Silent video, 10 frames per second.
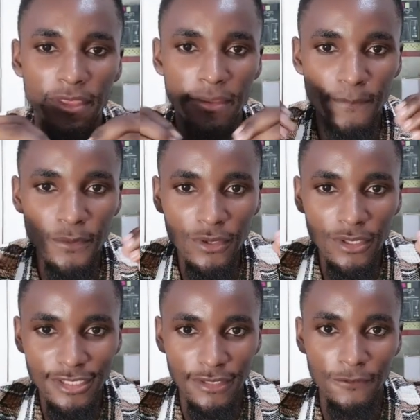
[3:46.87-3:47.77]

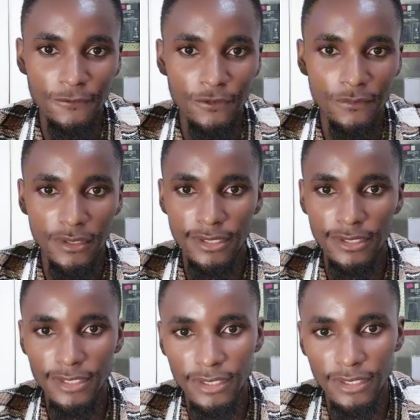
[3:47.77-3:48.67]
impurity from the
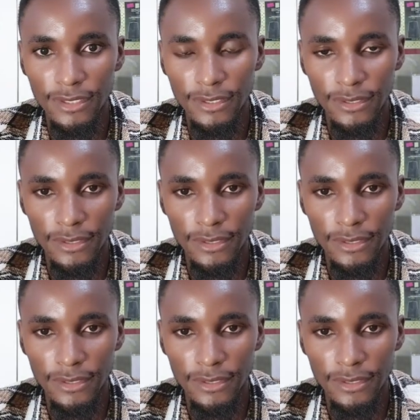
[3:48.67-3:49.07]
skin.